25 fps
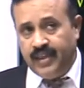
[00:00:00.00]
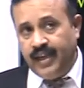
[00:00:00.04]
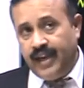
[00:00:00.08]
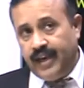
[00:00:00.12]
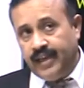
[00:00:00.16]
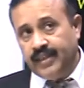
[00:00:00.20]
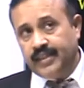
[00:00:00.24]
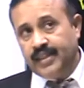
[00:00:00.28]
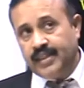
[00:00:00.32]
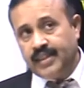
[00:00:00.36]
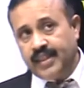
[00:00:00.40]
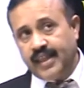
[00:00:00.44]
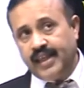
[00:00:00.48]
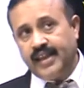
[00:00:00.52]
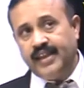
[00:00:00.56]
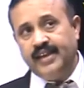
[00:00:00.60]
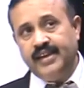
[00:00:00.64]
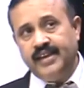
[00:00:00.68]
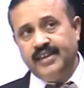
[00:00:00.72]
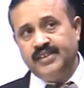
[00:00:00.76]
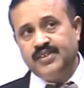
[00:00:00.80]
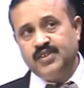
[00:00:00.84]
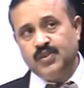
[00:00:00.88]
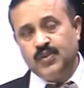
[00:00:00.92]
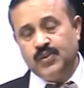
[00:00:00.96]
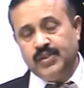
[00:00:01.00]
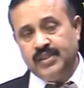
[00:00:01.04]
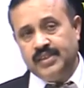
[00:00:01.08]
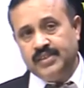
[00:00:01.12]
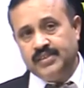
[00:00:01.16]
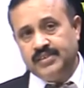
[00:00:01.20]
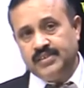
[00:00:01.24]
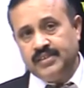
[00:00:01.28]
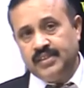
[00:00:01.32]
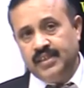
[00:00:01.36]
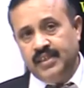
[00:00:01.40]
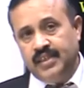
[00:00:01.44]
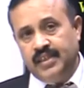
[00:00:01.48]
And the second issue
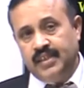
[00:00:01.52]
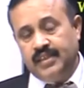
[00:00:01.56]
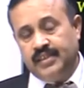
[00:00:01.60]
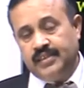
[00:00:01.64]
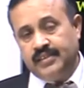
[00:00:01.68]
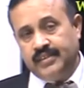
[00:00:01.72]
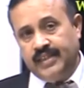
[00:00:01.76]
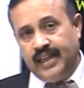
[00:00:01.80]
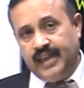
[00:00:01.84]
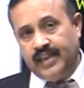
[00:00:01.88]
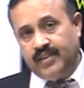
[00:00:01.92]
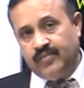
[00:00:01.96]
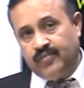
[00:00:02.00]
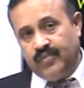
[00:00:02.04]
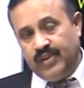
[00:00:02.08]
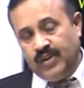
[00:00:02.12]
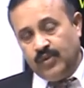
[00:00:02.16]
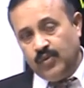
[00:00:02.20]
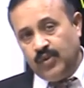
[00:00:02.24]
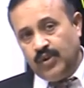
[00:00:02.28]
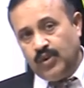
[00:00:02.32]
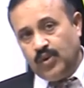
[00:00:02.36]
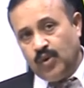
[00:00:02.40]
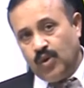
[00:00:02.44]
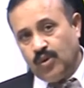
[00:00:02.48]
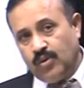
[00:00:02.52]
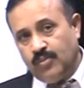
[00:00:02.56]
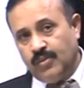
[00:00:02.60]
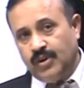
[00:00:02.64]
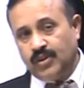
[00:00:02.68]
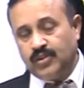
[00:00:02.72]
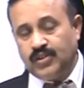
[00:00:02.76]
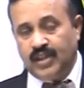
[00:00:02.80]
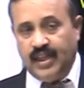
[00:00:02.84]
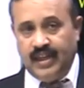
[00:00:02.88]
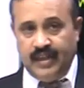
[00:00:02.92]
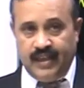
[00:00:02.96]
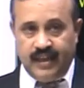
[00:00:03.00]
is that when we talk
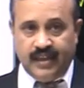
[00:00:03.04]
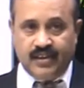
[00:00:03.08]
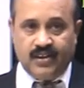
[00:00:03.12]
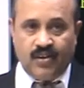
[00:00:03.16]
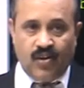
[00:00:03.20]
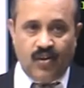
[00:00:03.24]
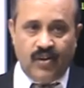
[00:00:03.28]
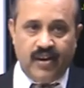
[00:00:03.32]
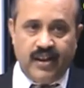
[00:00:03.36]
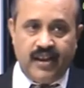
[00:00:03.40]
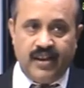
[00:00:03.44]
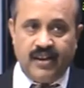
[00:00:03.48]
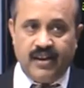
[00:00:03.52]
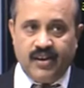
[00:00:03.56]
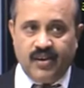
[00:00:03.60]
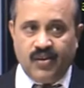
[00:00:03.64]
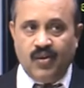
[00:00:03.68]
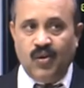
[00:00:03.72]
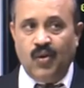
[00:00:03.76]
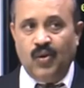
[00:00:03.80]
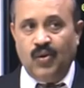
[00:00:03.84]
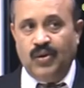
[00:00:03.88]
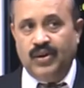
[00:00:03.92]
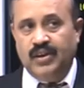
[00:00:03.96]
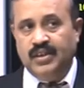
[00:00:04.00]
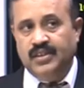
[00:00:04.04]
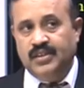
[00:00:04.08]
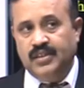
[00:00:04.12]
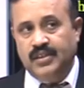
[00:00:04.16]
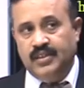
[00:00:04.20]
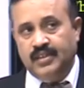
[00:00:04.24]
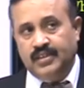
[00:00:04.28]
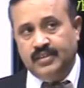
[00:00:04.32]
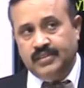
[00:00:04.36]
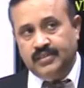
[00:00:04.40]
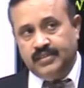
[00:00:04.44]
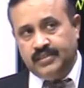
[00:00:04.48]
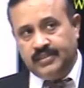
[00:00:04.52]
about the electronic record,
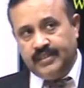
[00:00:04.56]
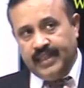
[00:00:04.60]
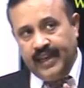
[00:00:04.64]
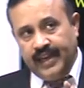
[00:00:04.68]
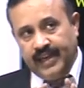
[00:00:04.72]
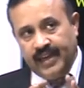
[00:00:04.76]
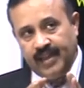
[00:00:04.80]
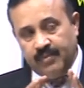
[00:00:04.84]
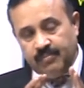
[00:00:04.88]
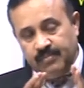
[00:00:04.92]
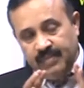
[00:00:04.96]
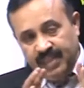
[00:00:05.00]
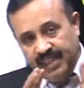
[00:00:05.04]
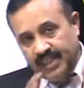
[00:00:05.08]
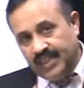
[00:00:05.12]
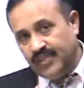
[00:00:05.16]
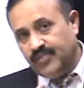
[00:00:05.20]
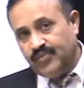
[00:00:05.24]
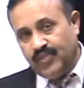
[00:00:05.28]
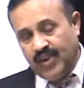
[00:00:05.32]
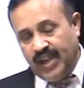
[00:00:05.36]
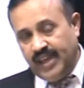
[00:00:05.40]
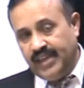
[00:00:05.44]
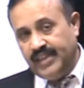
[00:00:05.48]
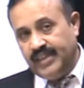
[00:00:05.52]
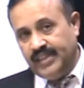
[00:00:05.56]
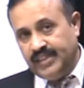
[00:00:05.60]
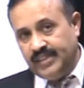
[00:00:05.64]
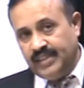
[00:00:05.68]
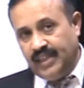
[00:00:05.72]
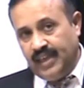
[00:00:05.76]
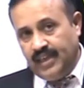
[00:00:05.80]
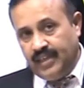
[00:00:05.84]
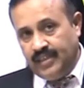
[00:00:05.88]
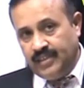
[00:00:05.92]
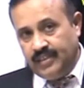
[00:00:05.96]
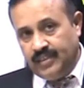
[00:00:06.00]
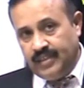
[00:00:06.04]
that have been defined in
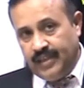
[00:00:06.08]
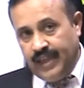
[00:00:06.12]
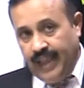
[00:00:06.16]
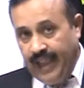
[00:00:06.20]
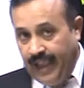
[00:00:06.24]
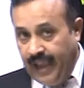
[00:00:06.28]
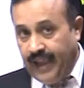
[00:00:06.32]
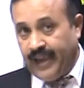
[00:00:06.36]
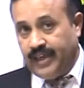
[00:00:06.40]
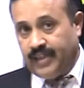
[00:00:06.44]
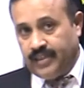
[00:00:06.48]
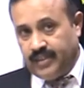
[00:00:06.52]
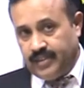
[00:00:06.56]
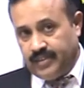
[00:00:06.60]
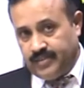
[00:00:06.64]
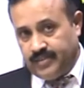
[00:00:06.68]
the Act.